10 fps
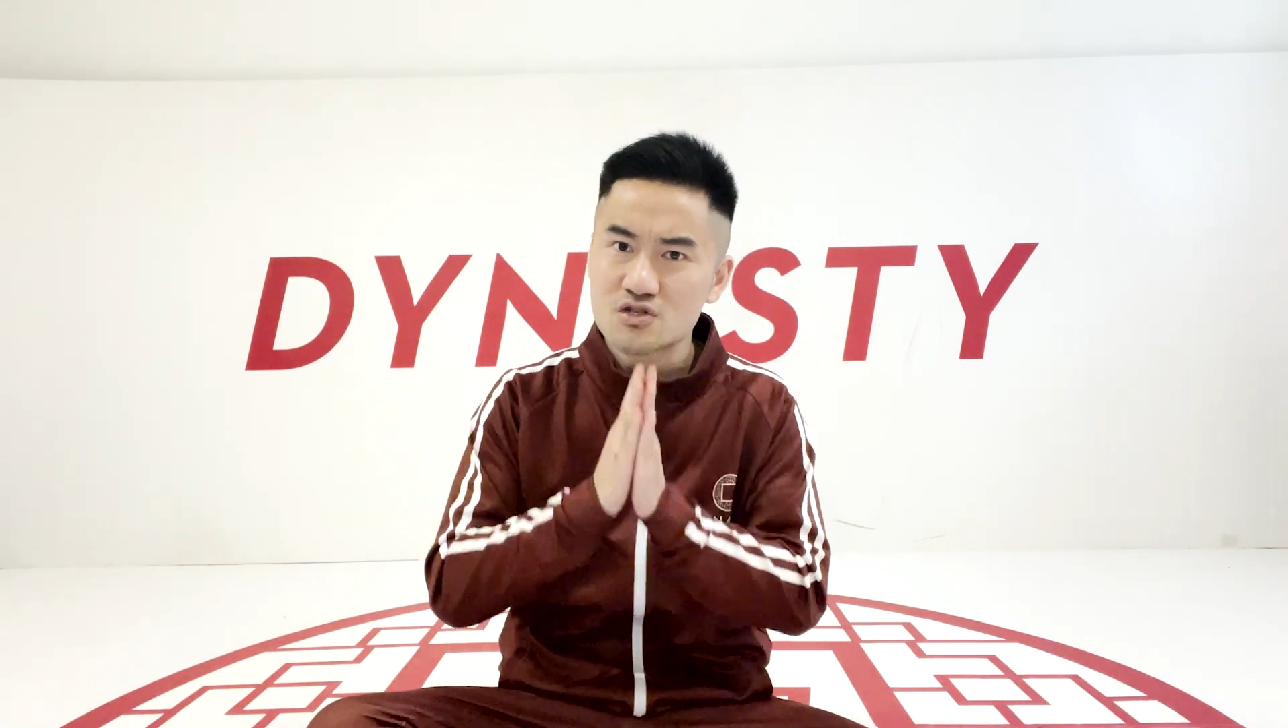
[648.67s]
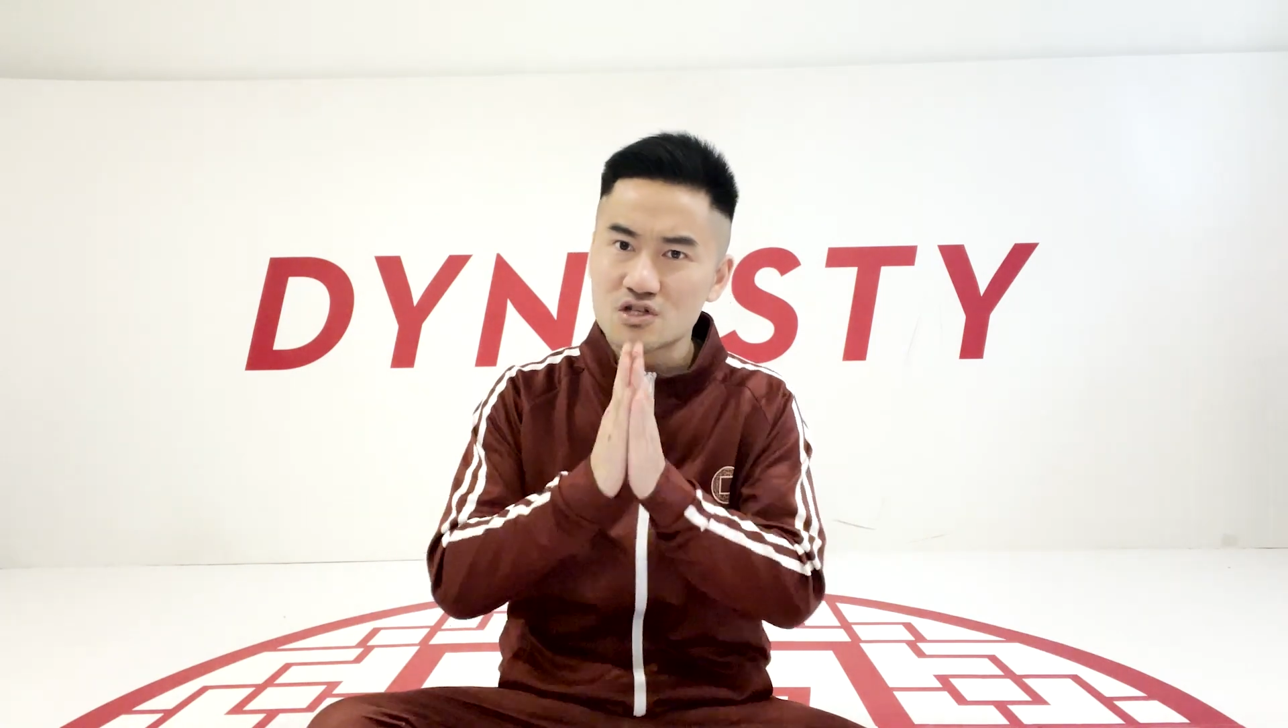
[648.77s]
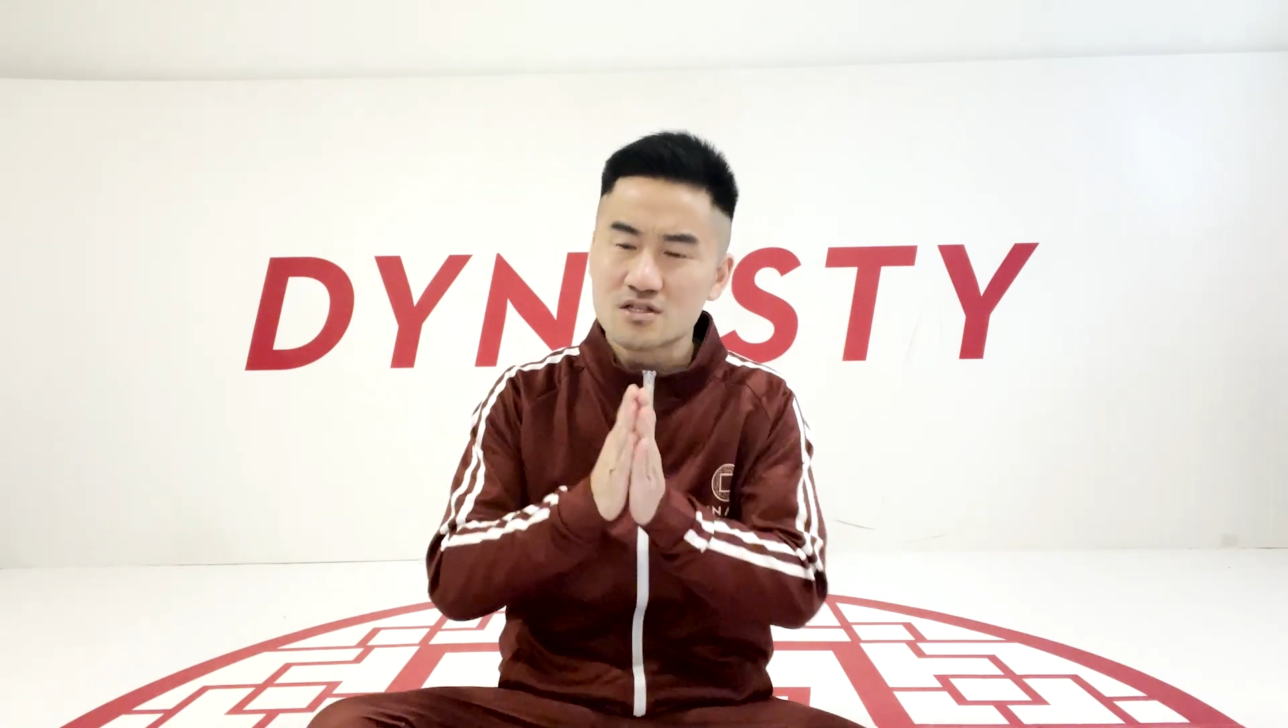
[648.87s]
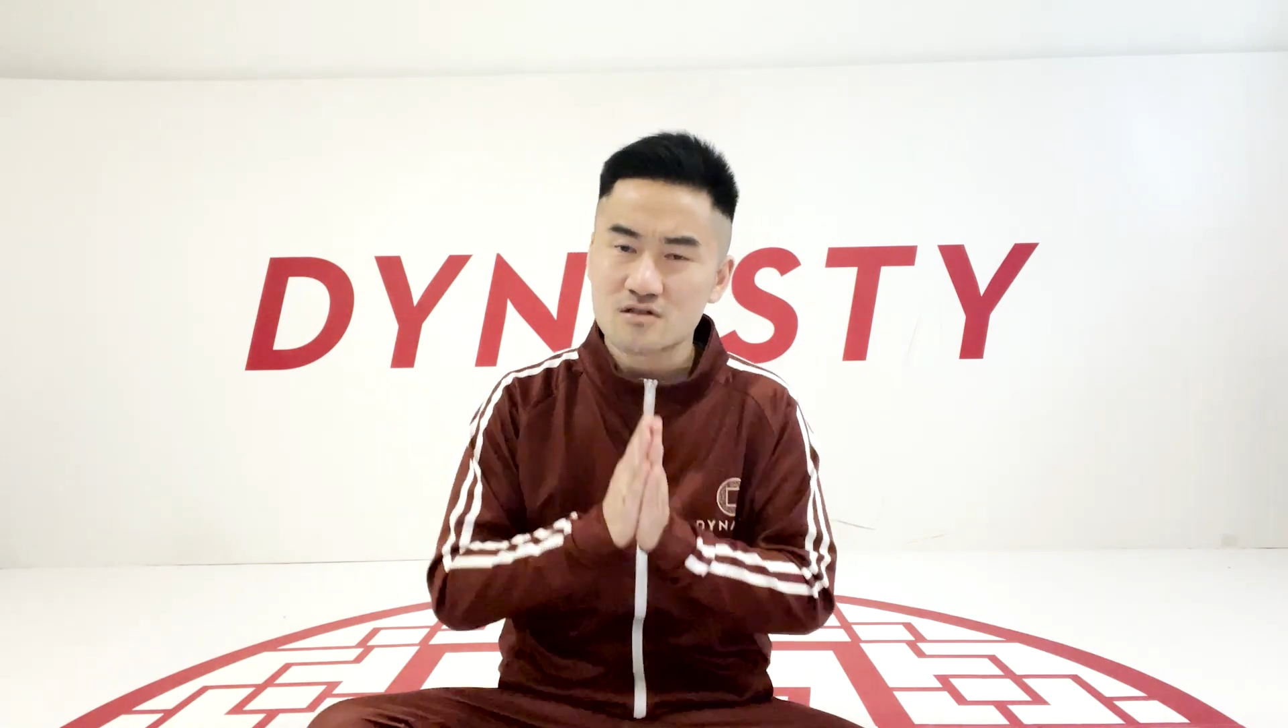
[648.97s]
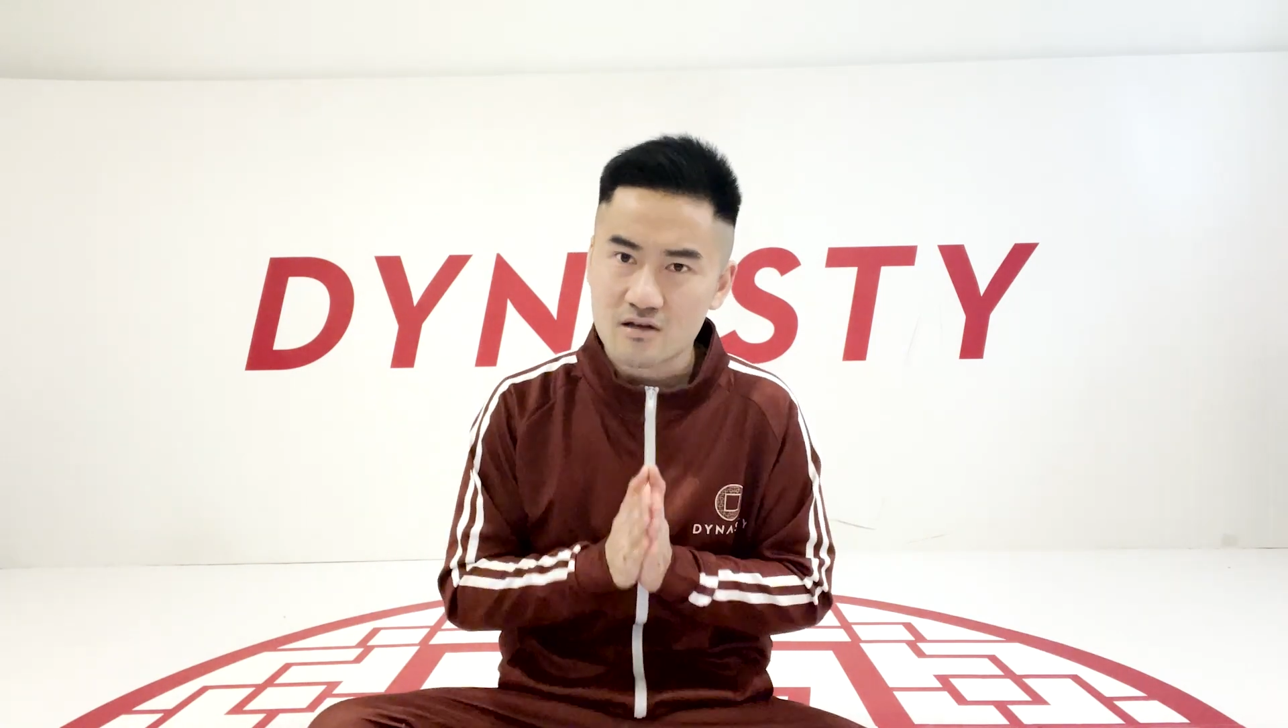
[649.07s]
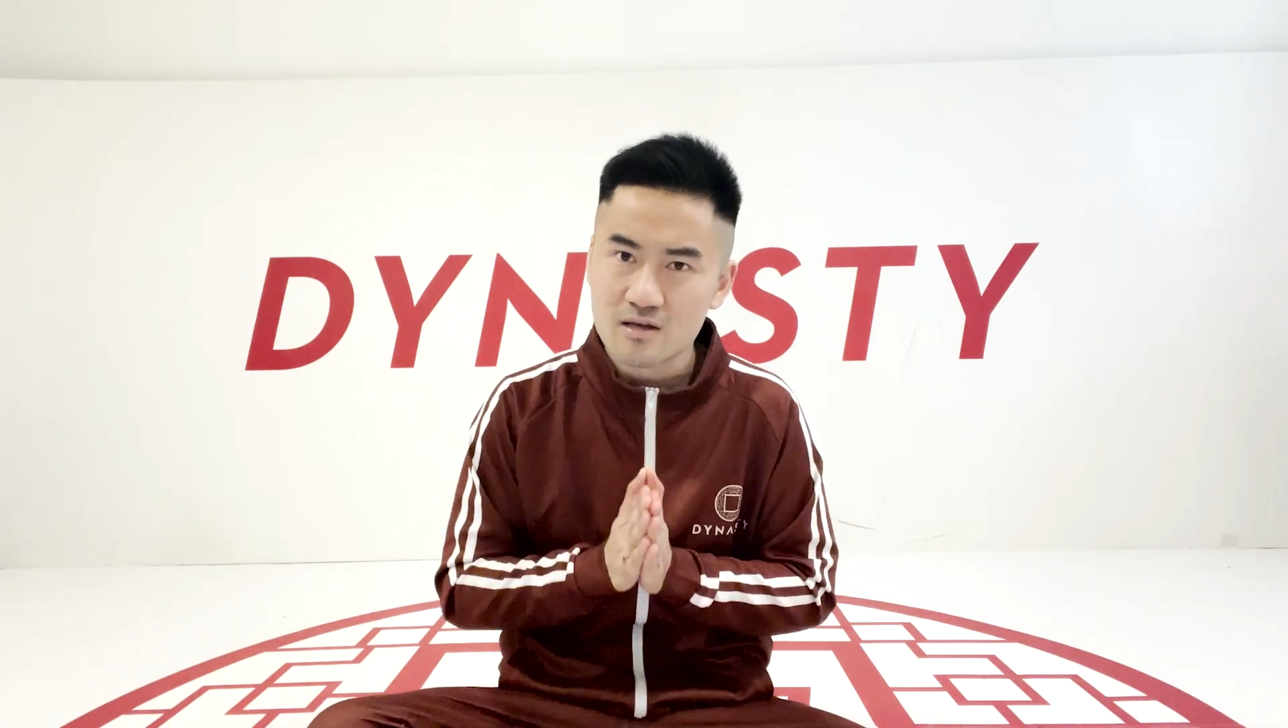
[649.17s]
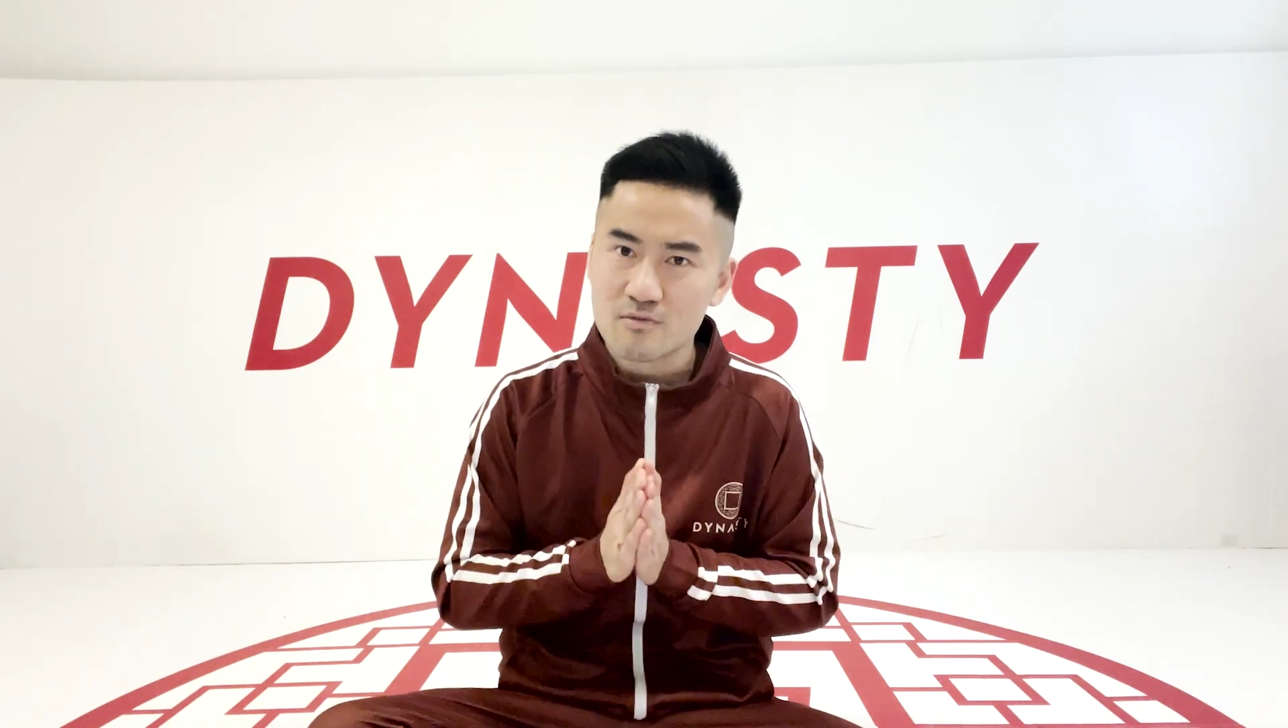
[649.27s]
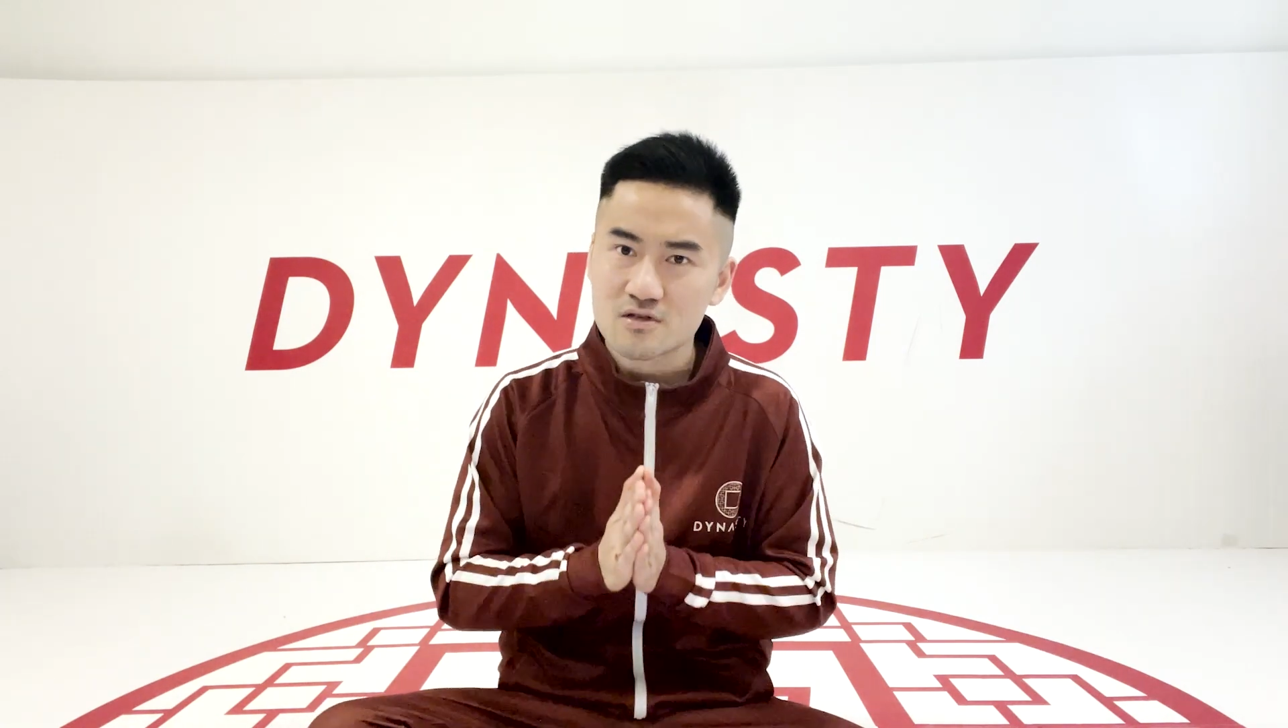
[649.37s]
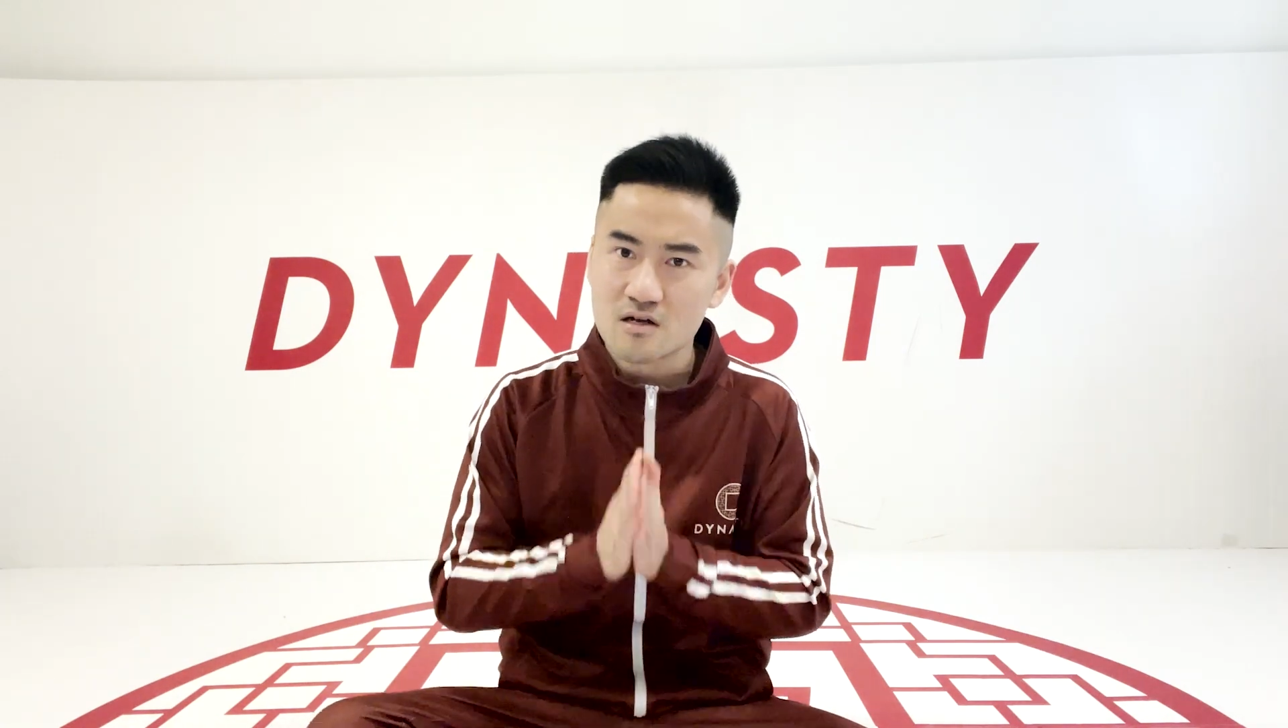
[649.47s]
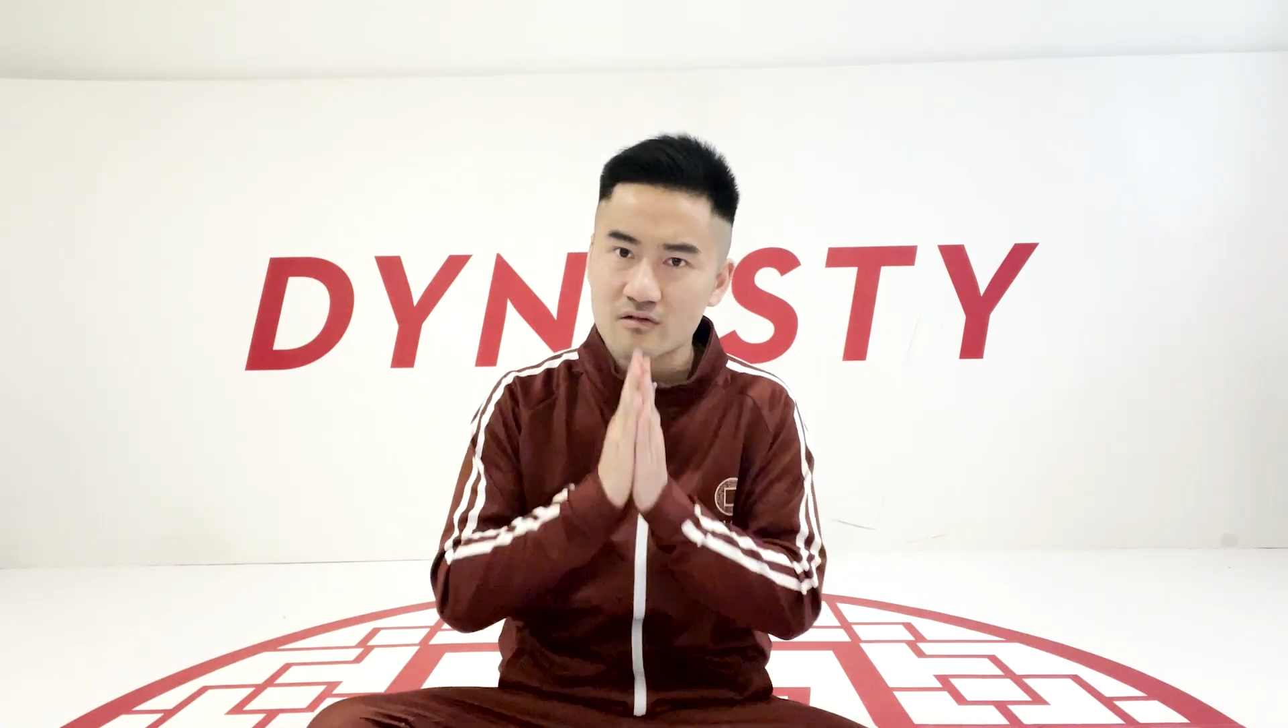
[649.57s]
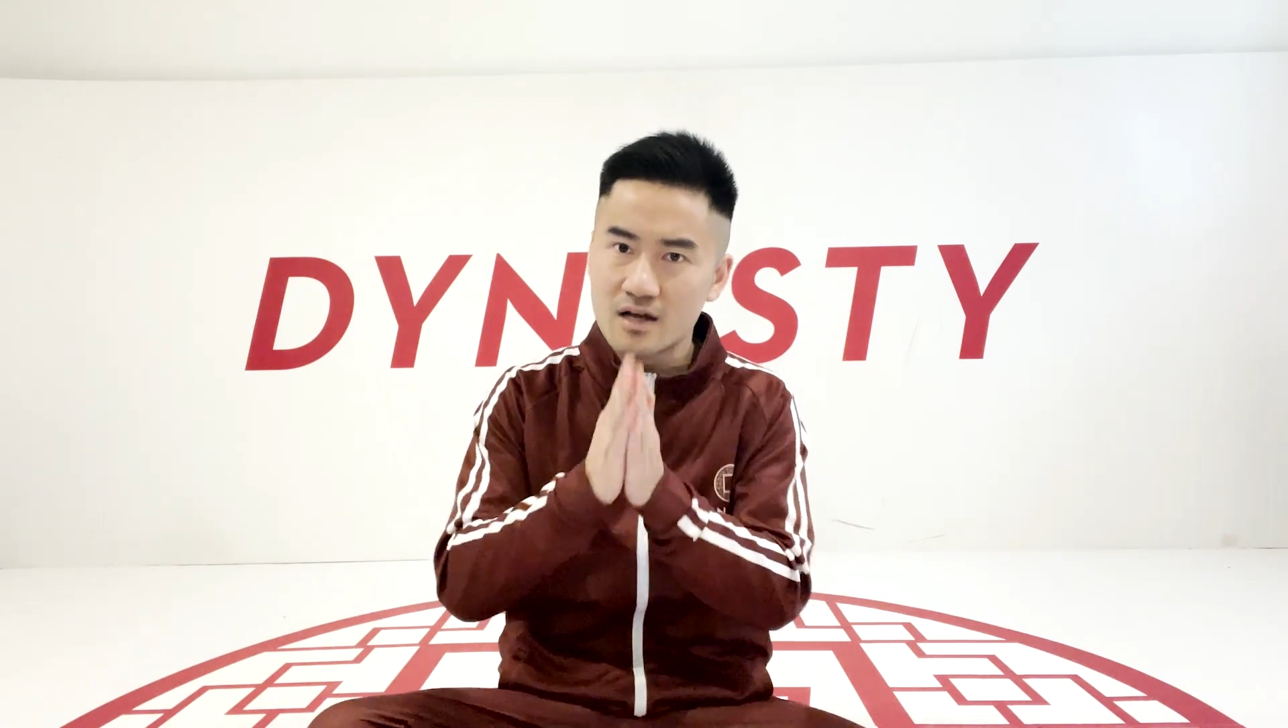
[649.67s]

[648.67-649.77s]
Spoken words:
just to keep yourself